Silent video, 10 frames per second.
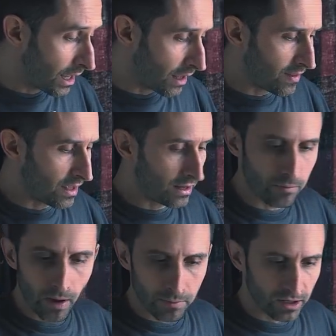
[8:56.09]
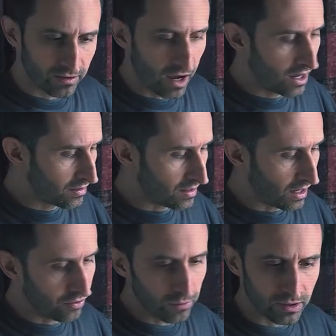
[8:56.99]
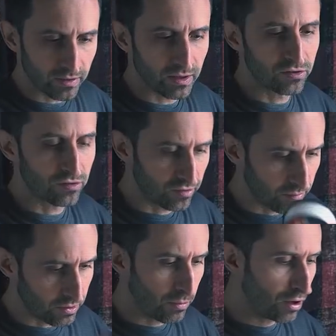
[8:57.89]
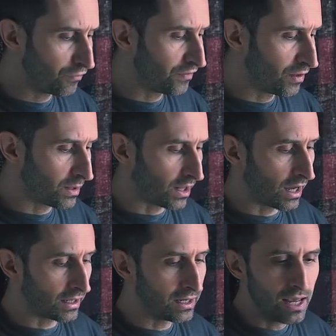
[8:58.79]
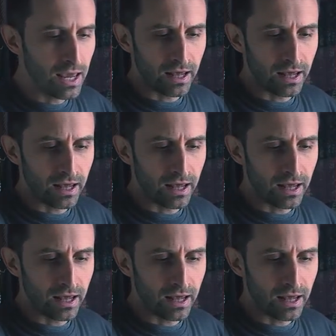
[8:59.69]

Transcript: And then I'm going to tie the other end of this to some of the monofilament line,